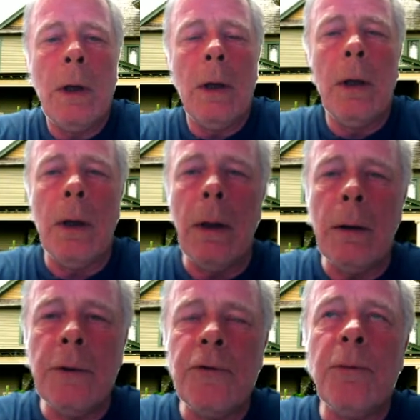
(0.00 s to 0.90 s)
and
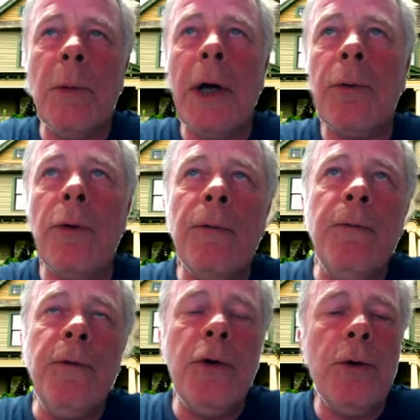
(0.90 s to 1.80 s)
this is my
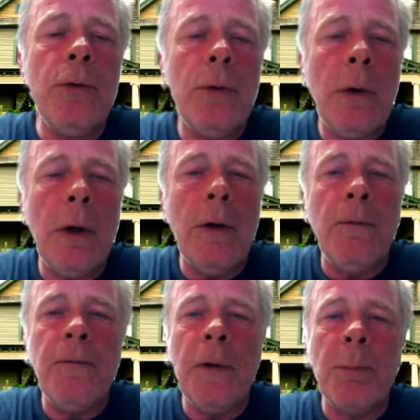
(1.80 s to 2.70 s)
review
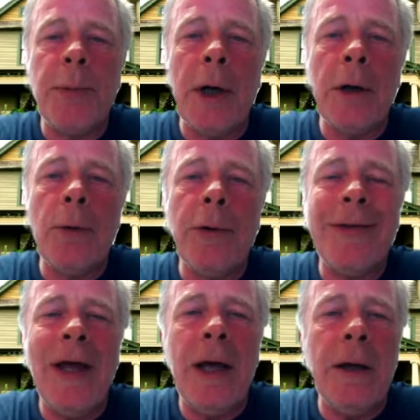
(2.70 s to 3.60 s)
of Partner with
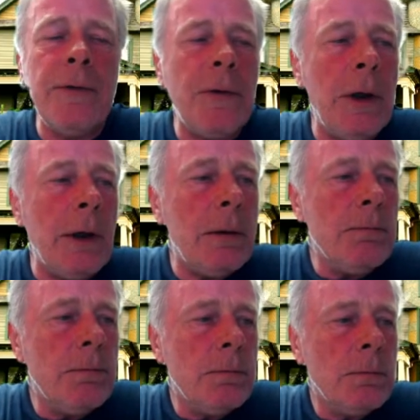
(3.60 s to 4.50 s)
Anthony,
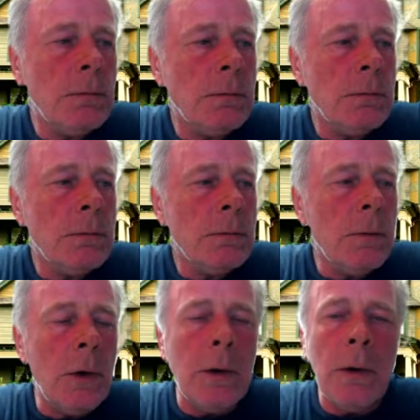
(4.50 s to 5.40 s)

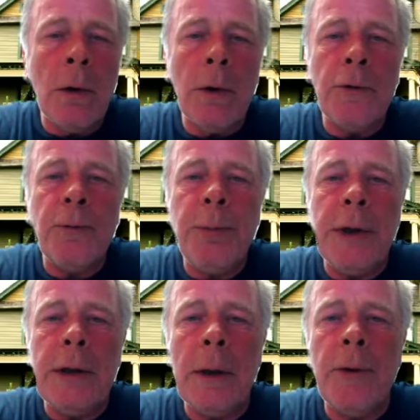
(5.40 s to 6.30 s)
known as
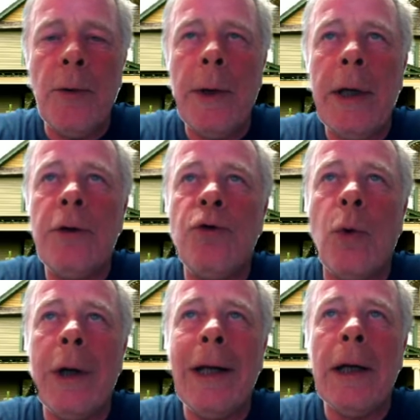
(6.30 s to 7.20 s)
PWA
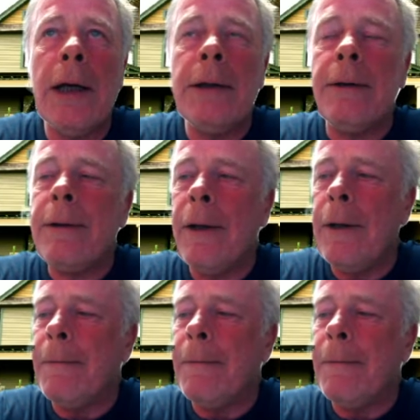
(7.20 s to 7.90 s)
2019.